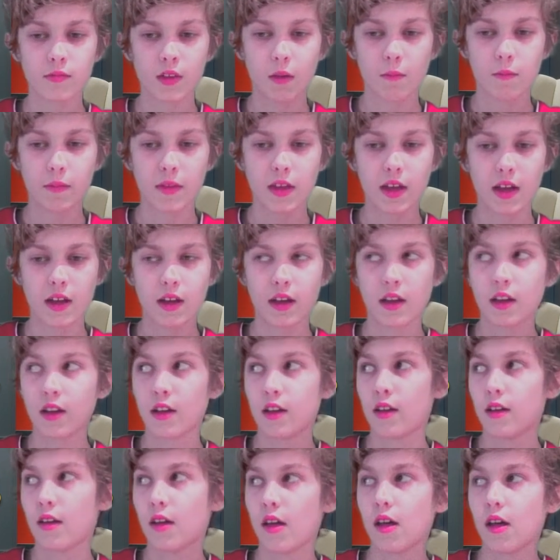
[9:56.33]

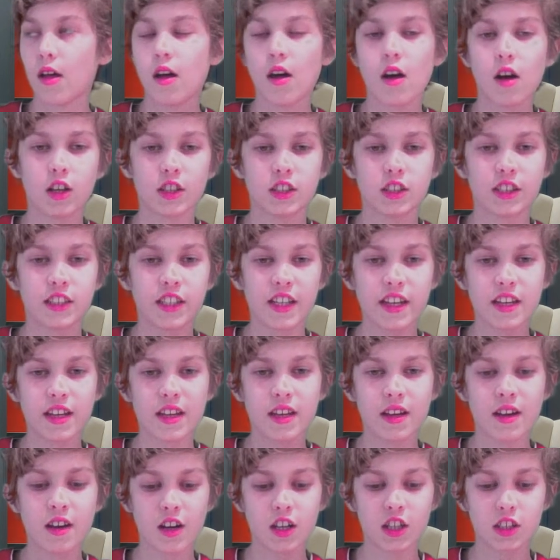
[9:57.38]
yeah, uh, I'll
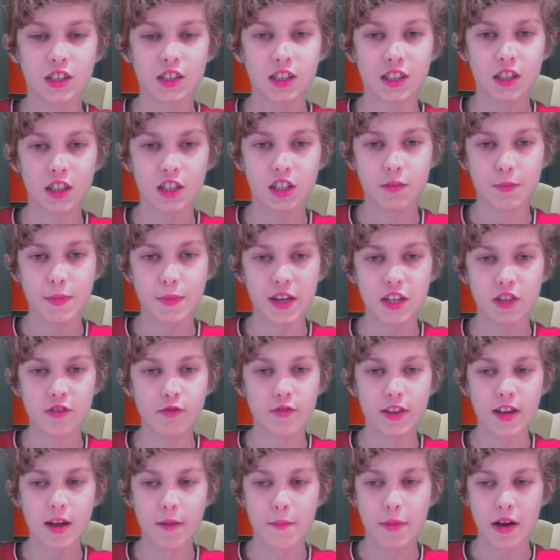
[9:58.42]
see. I'll, I'll speak to
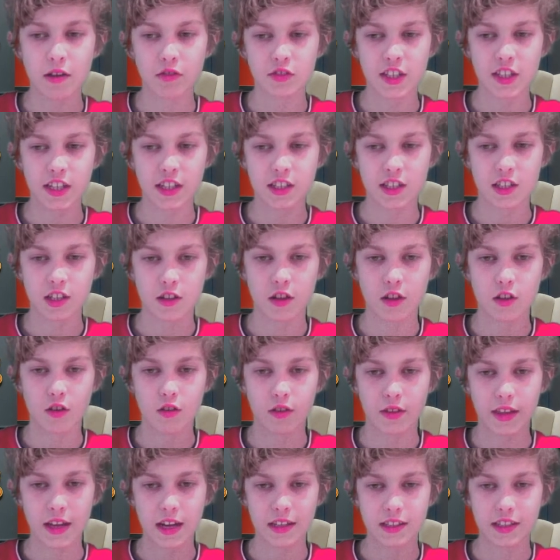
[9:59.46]
all at about six
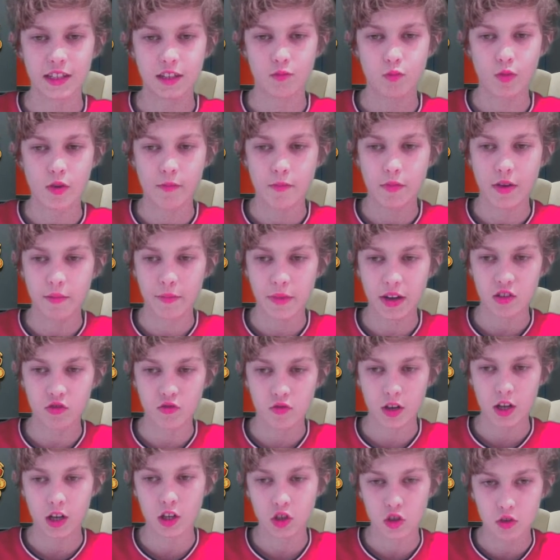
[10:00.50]
o'clock. That is when my match
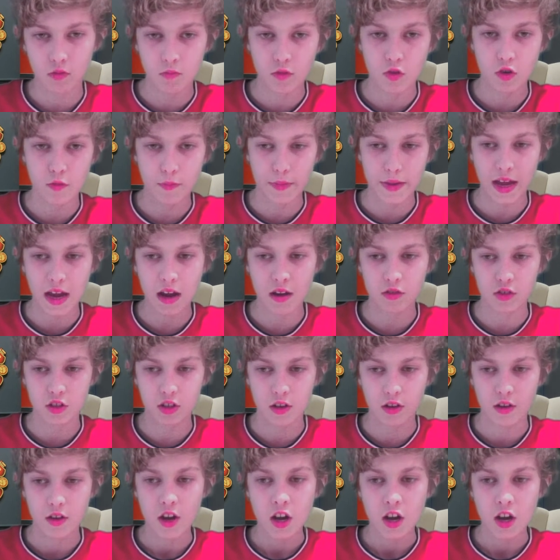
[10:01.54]
reaction will be out. So